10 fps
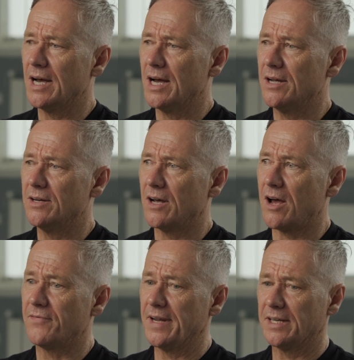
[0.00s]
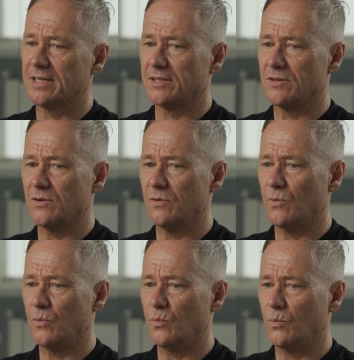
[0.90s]
I think
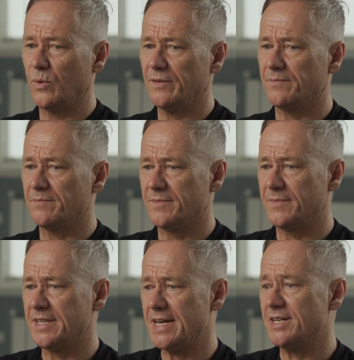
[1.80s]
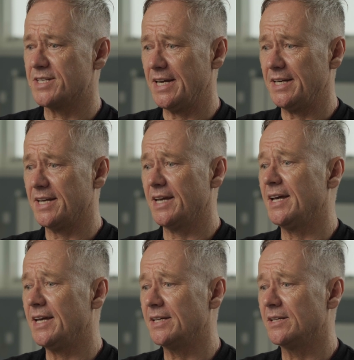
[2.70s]
with
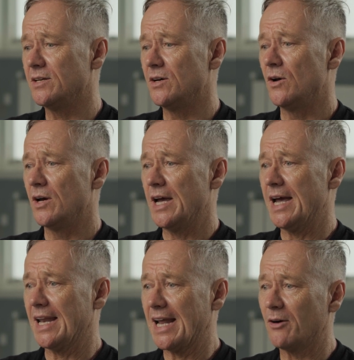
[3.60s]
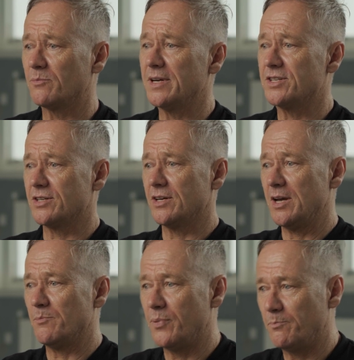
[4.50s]
DCD,
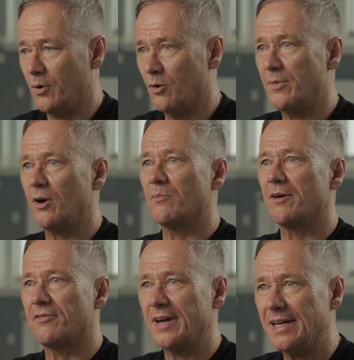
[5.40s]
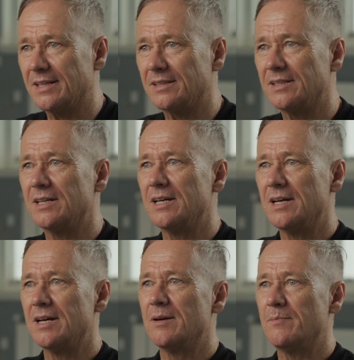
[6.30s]
it put me on my feet,
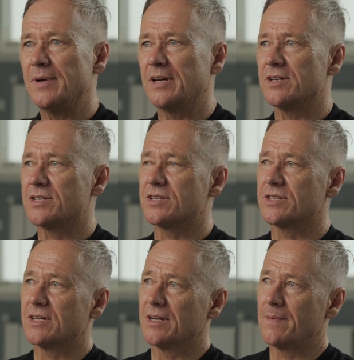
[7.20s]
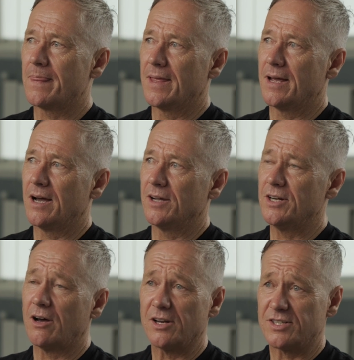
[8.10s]
because
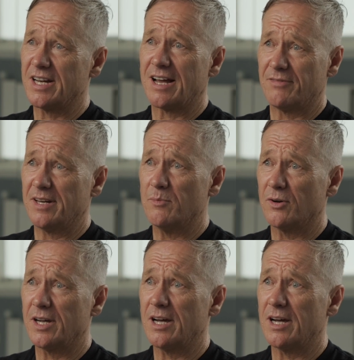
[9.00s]
I didn't have any money.